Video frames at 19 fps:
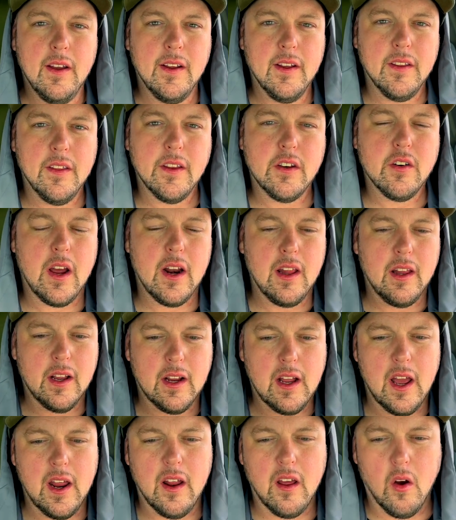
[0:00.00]
they try to like
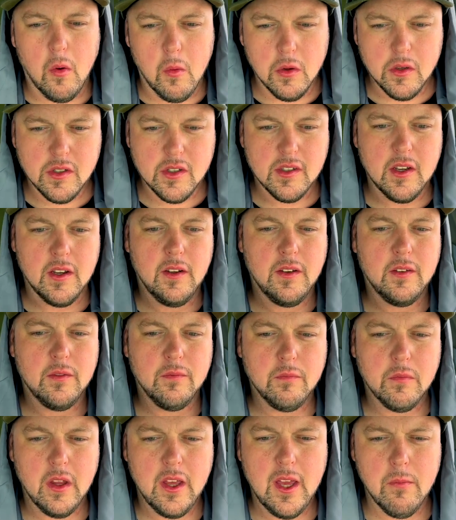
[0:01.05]
kind of almost
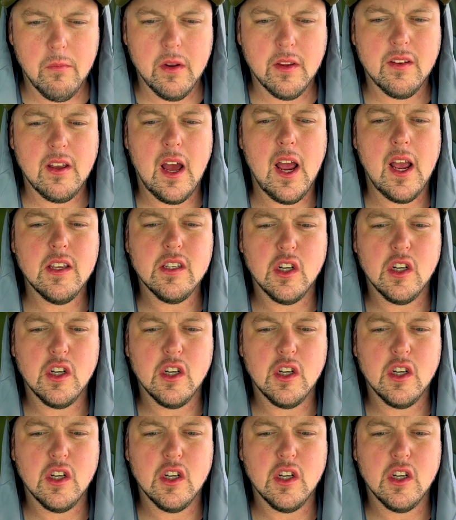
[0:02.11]
hypnotize